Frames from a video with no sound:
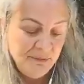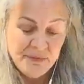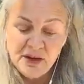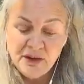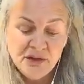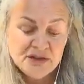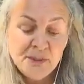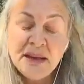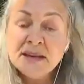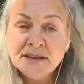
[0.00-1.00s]
You know, there's
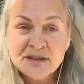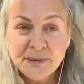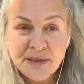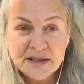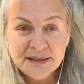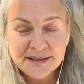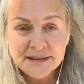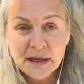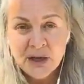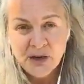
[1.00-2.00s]
mending to be done,
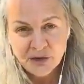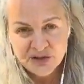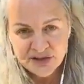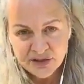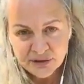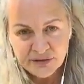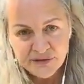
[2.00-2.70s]
not just on